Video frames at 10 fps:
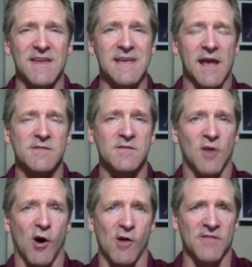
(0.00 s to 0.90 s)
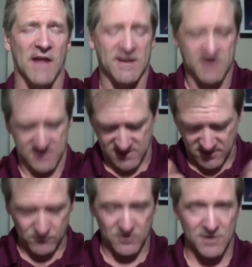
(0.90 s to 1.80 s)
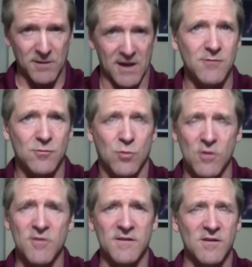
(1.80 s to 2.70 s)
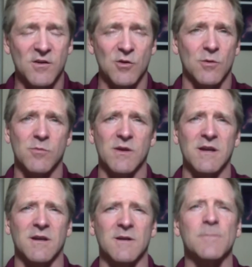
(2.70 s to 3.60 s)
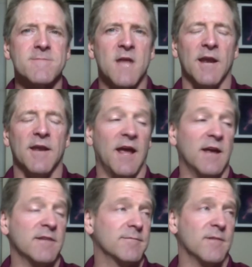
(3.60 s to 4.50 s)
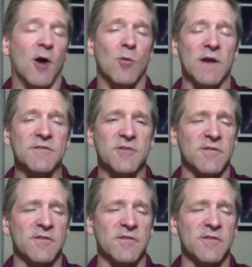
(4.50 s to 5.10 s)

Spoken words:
they can't solve that. What am I worth as a human being? And our Western